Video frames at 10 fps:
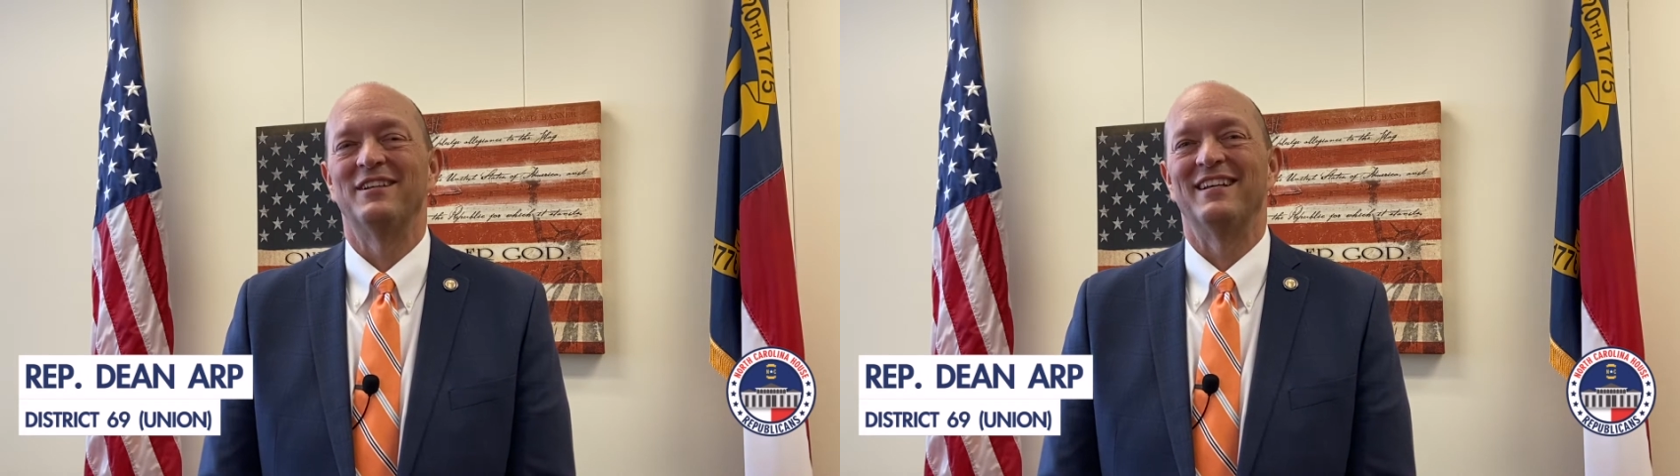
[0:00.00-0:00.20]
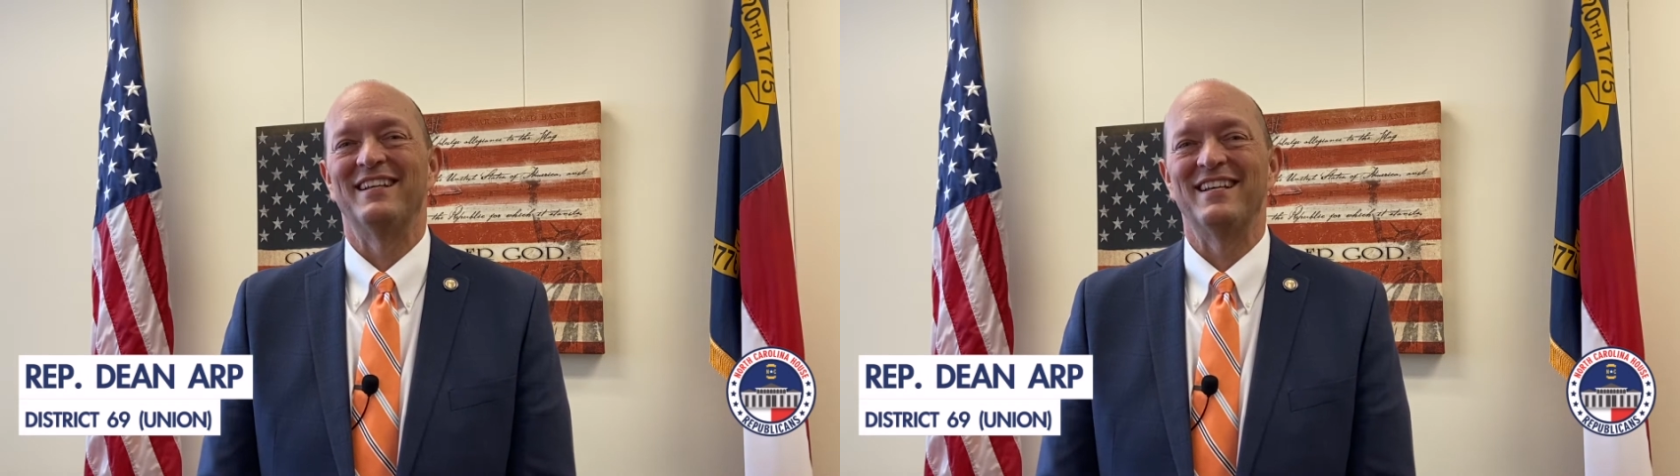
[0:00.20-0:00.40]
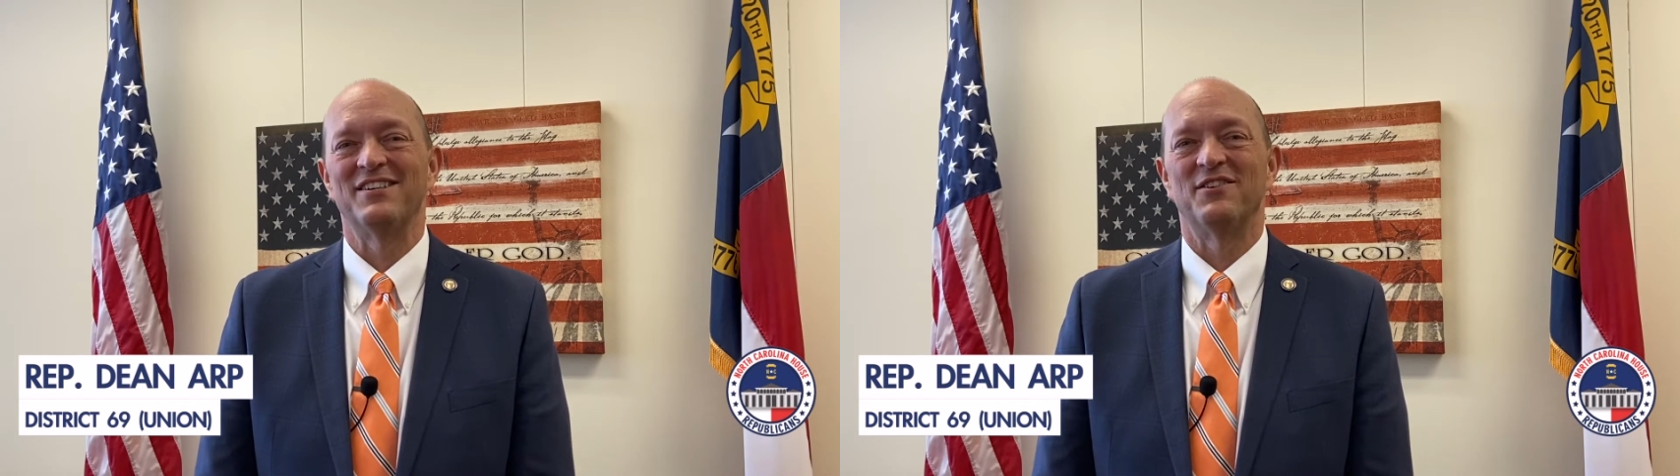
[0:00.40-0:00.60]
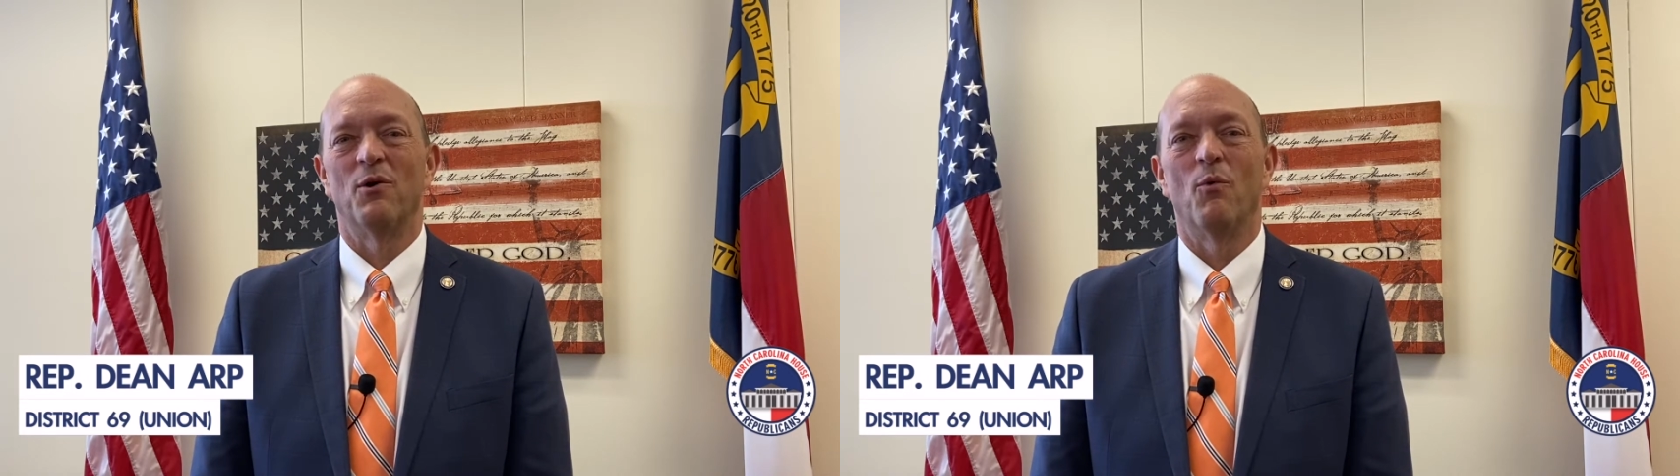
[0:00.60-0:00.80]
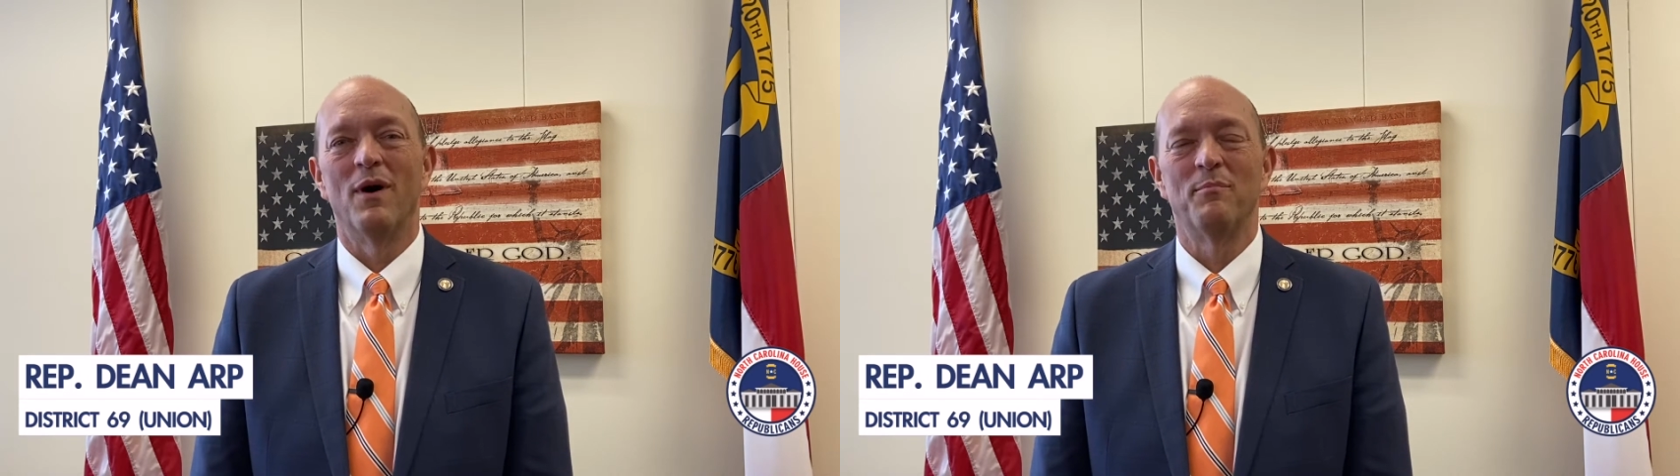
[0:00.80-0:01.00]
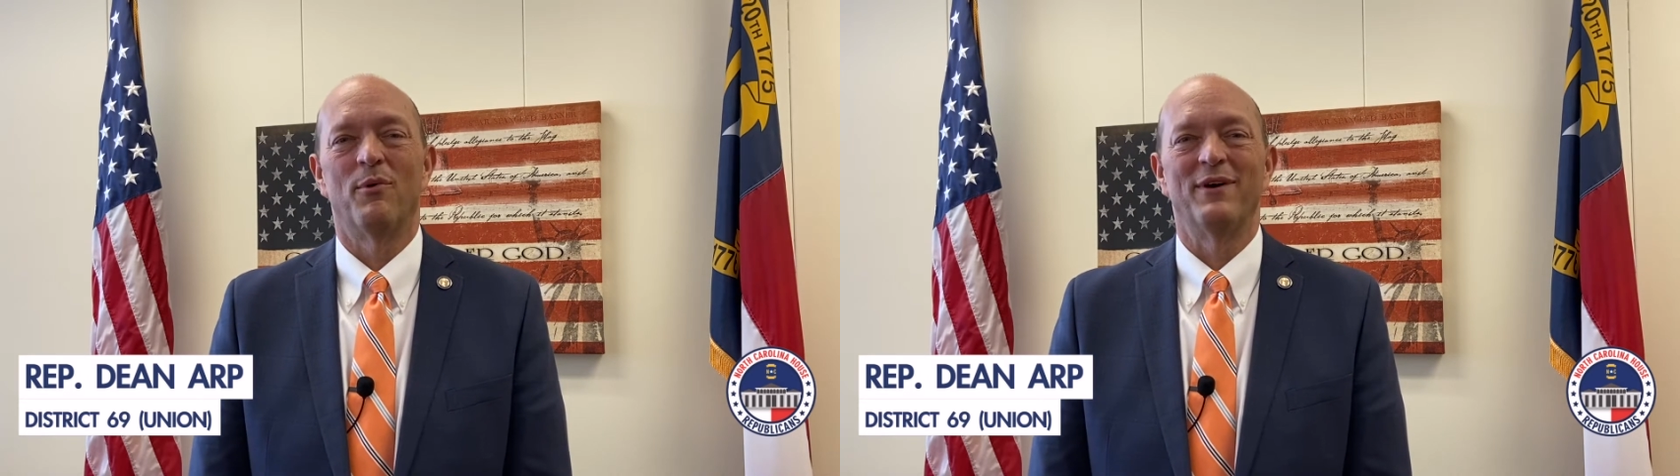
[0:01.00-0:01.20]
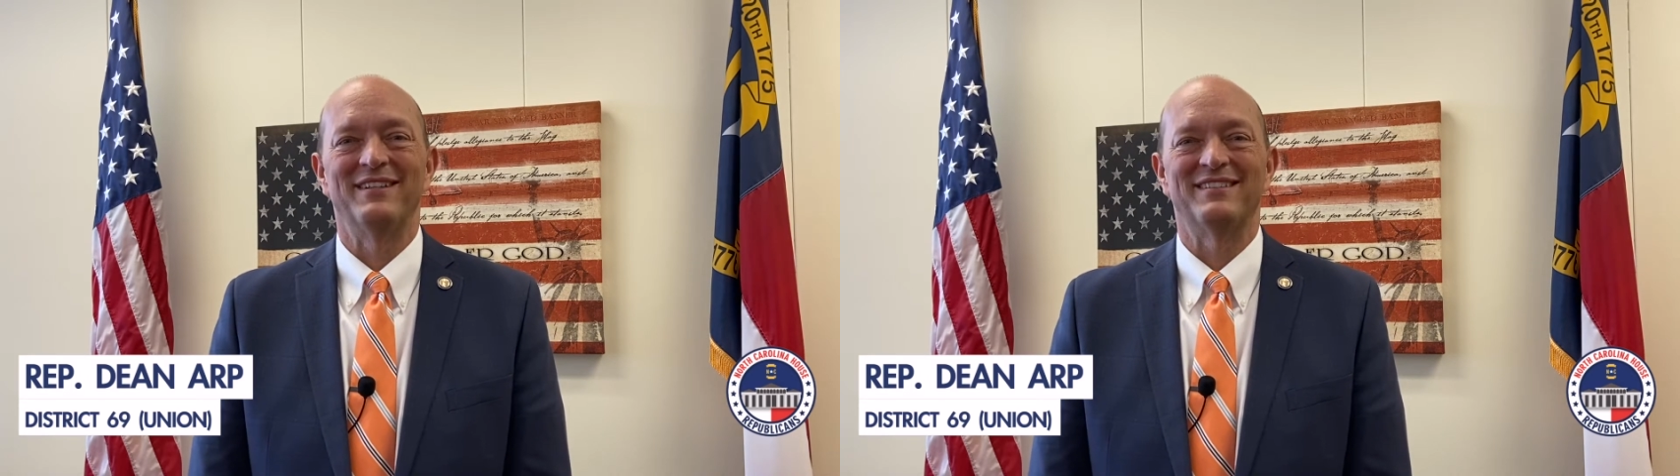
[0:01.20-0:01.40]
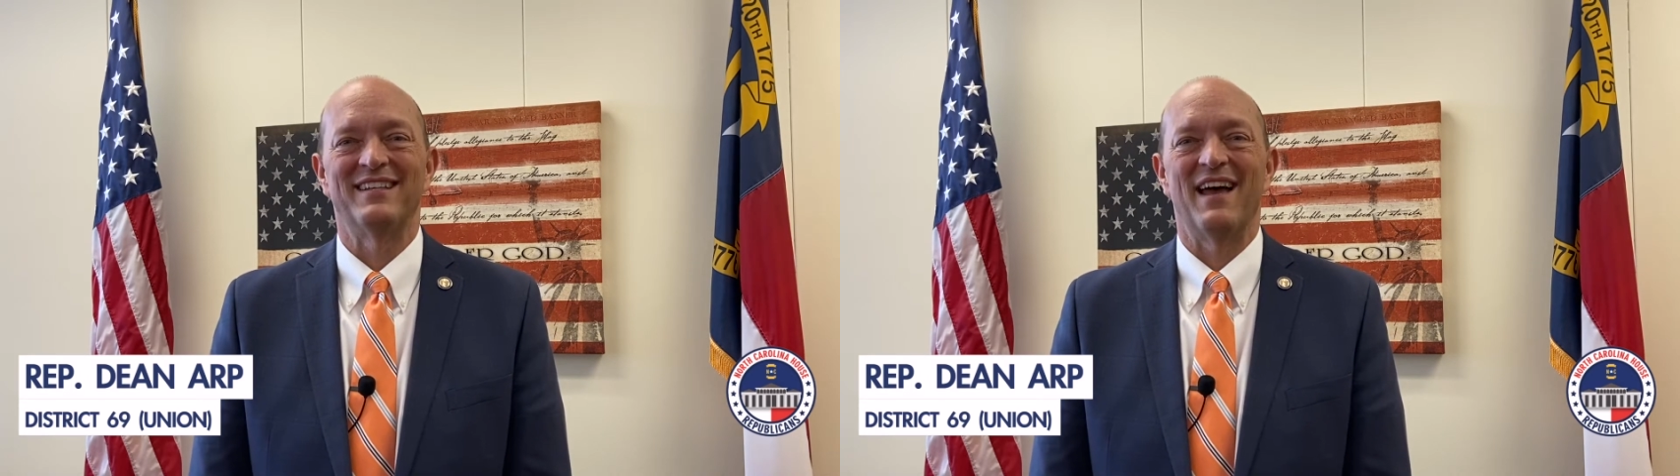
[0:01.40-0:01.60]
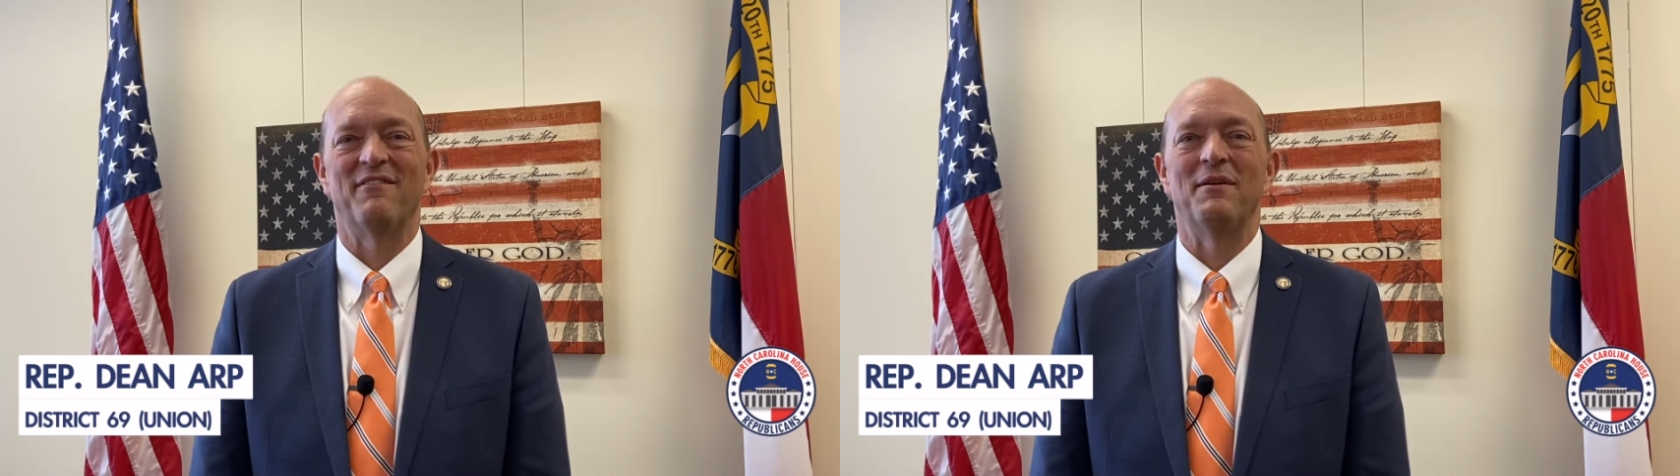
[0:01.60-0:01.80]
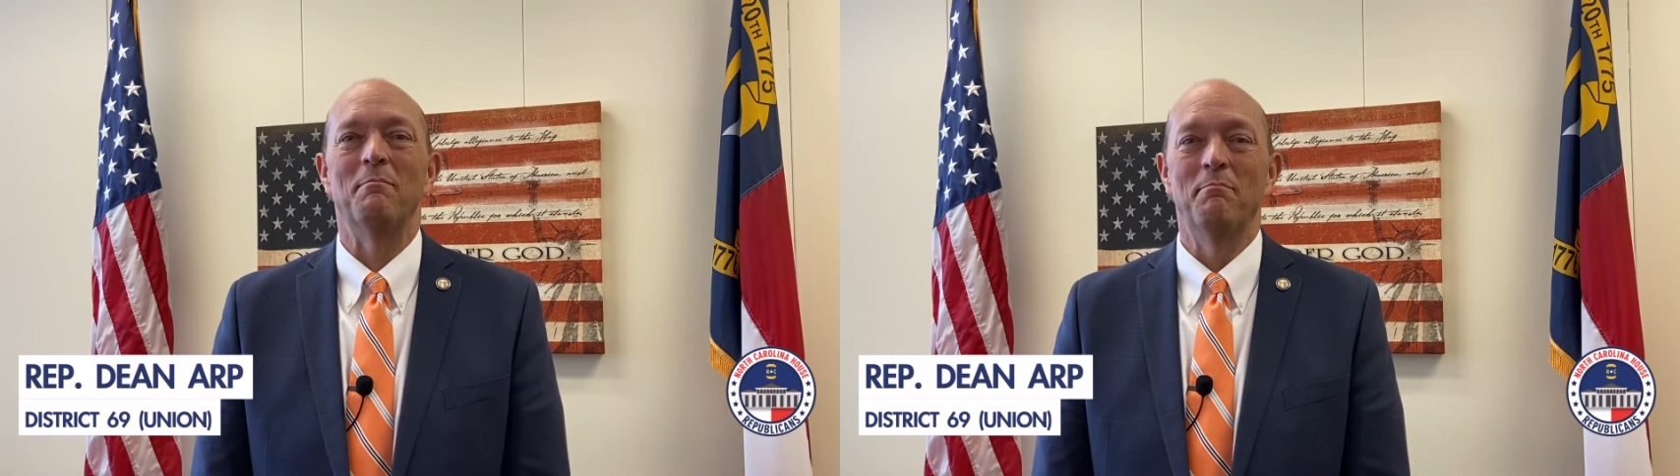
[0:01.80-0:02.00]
additional $1.7